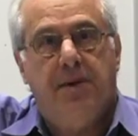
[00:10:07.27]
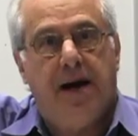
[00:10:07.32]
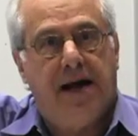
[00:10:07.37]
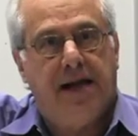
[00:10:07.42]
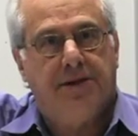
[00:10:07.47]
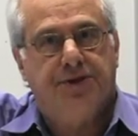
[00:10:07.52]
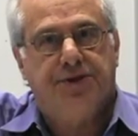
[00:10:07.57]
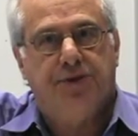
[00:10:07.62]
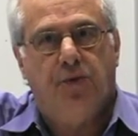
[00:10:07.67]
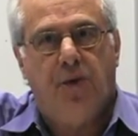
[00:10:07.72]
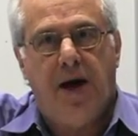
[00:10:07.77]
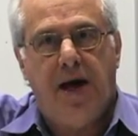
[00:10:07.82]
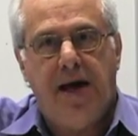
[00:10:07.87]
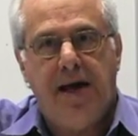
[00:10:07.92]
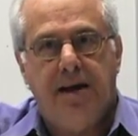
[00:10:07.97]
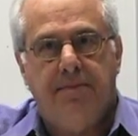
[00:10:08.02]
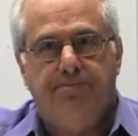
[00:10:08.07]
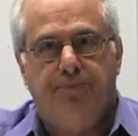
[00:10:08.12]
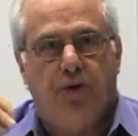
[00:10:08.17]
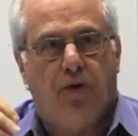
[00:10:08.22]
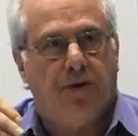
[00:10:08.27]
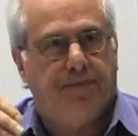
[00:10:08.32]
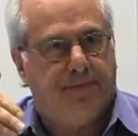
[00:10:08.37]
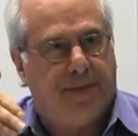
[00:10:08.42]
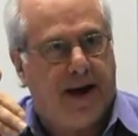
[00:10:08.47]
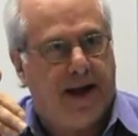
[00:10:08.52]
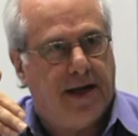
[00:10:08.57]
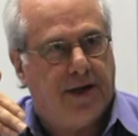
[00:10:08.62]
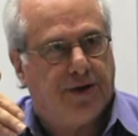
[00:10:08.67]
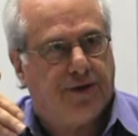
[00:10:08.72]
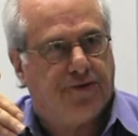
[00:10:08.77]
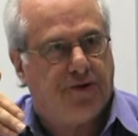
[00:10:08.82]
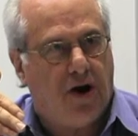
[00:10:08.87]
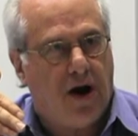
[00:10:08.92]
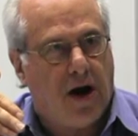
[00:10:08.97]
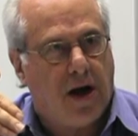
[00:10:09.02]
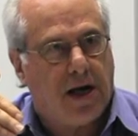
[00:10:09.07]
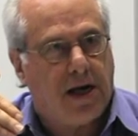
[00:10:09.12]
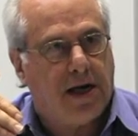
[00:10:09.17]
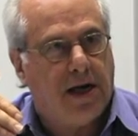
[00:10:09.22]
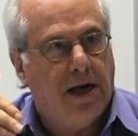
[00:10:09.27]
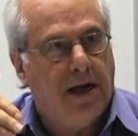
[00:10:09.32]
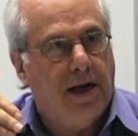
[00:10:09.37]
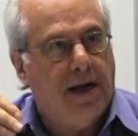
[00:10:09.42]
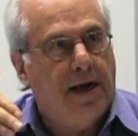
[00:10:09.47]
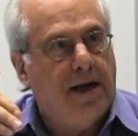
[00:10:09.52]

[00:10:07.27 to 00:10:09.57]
miles away and brought by a truck,